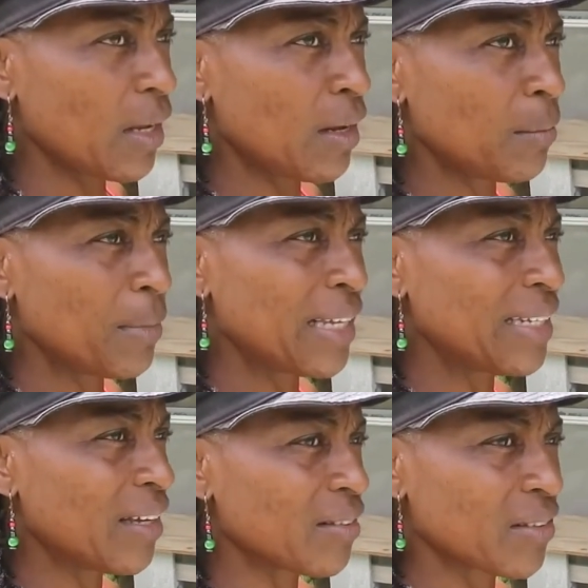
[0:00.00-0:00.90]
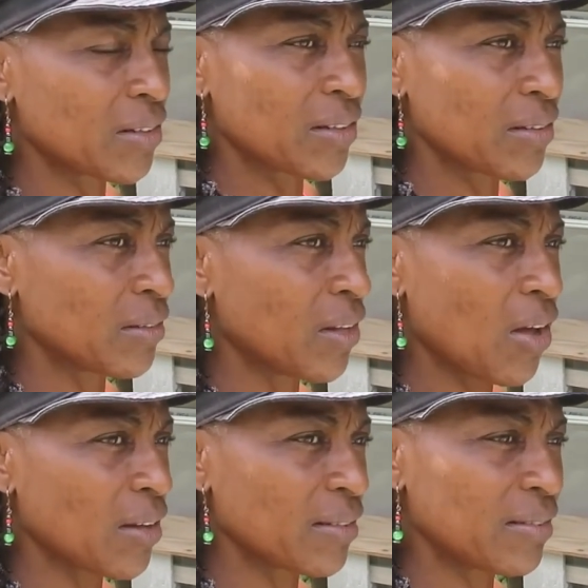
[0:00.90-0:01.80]
any other
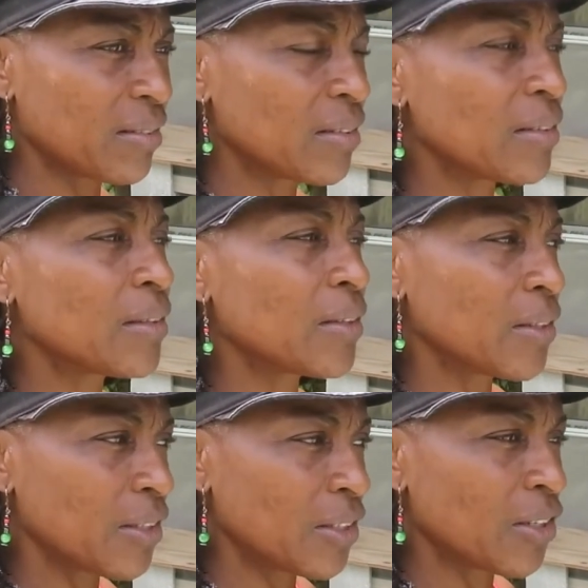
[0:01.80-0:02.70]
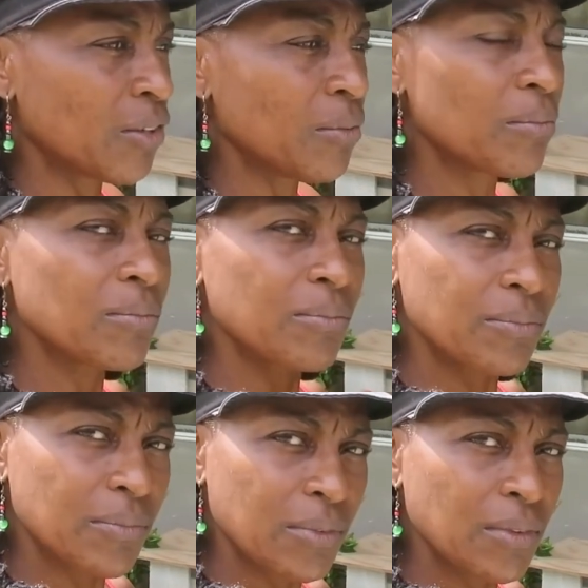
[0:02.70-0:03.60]
loss, you know,
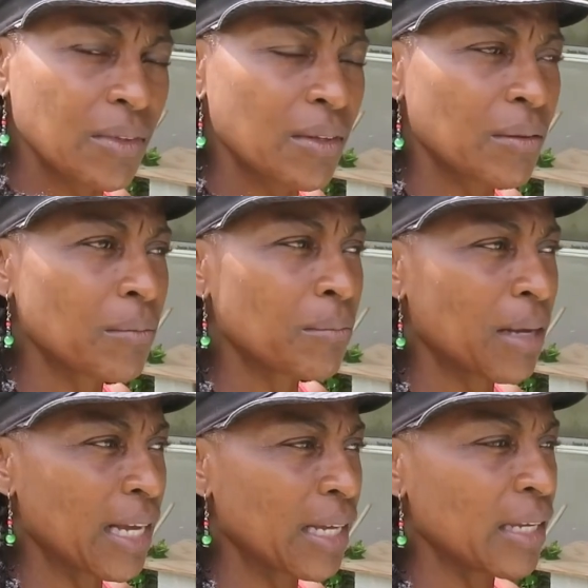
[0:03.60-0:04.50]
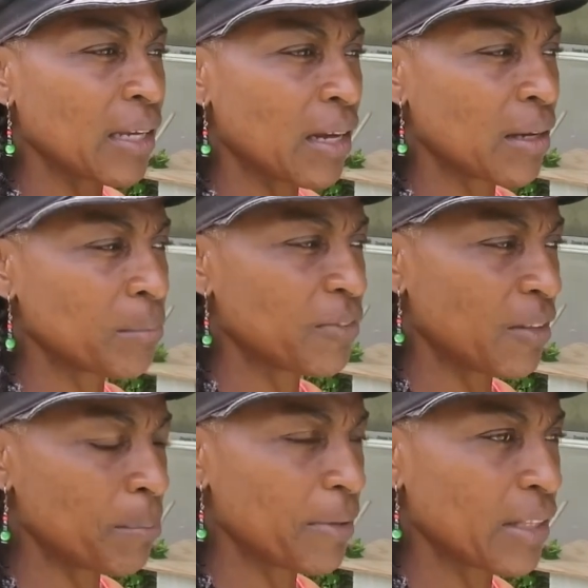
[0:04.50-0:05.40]
my
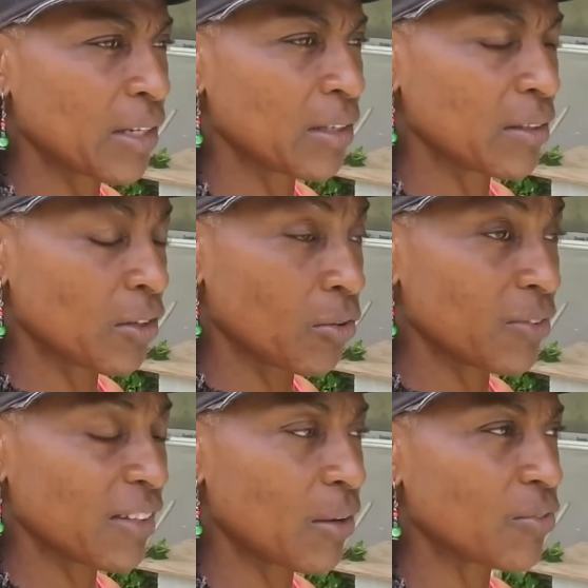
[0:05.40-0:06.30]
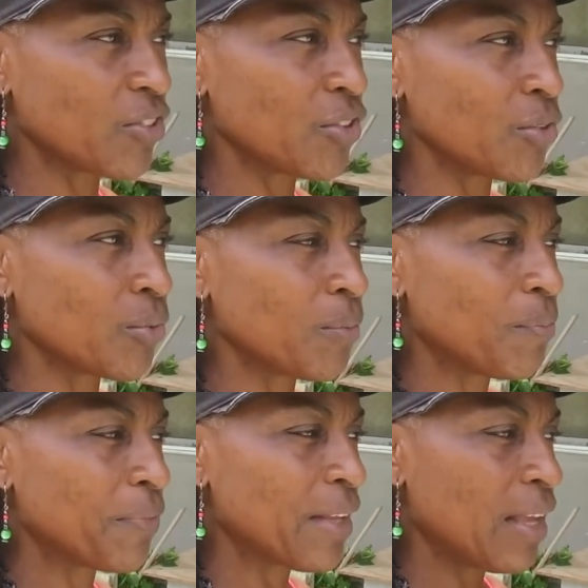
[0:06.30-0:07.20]
sympathy goes out to you.
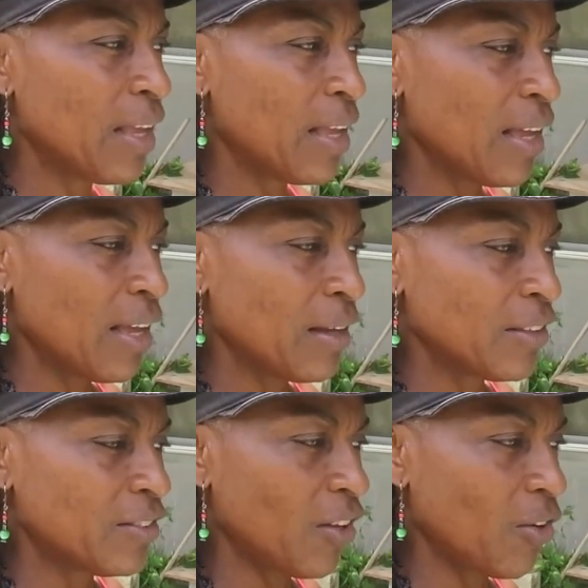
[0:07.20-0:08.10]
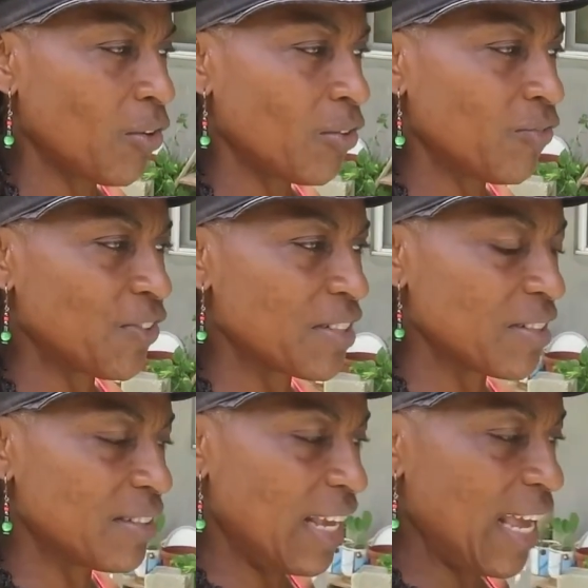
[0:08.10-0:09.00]
So for
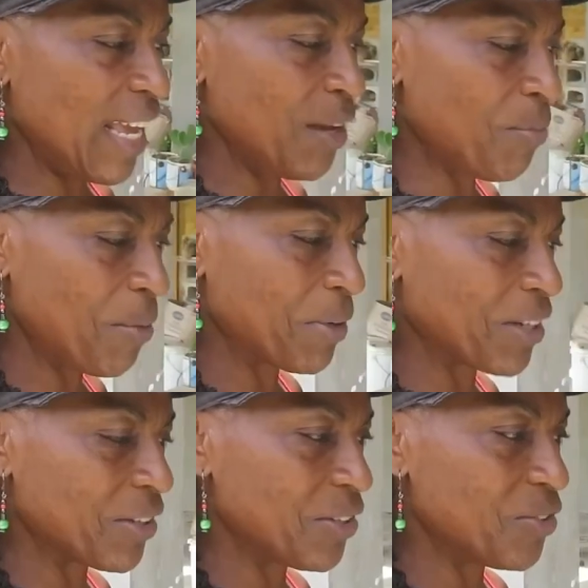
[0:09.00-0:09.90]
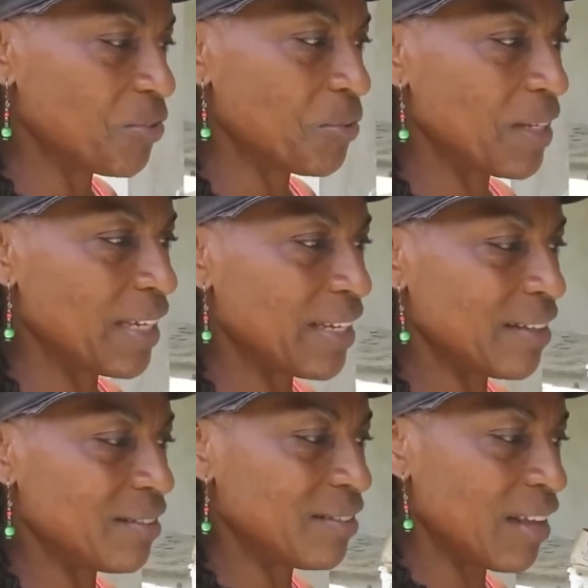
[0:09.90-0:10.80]
today, what we're going to do
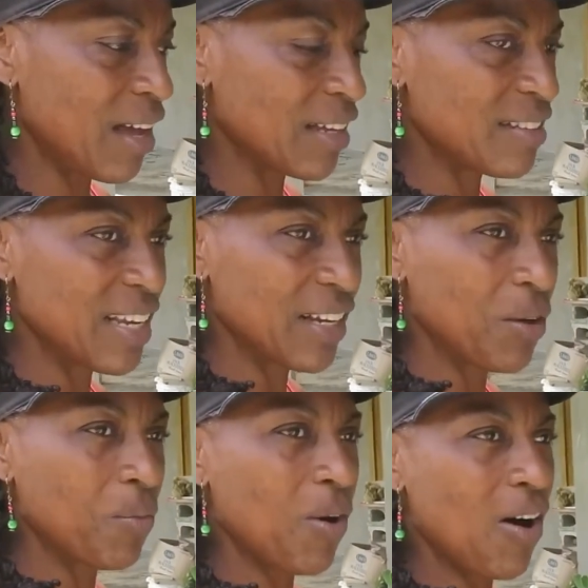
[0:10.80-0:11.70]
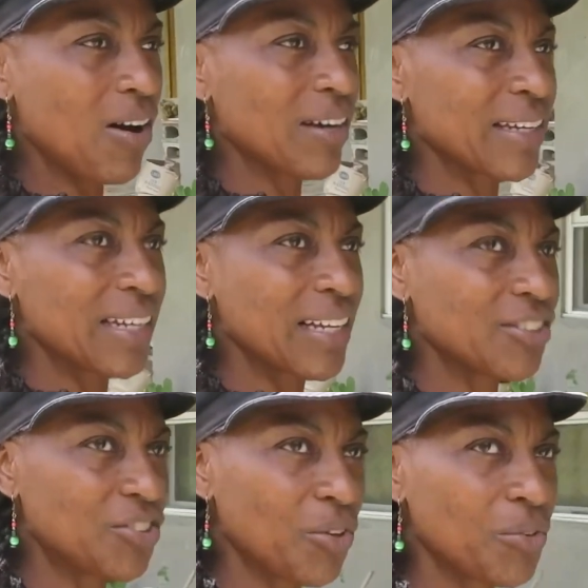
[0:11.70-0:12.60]
is take a walk and I'll
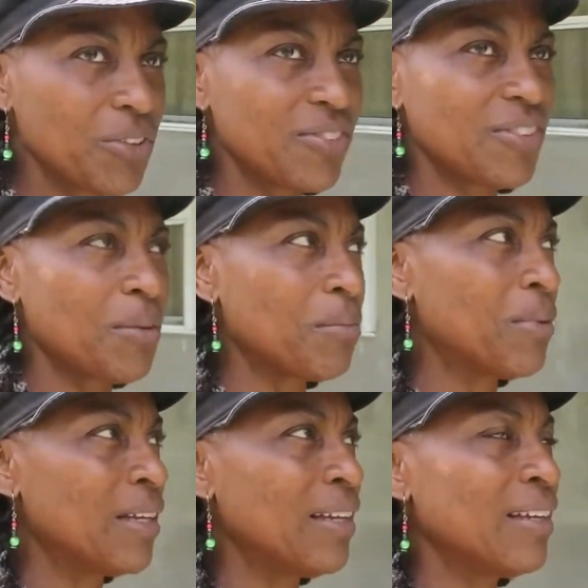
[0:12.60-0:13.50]
show you some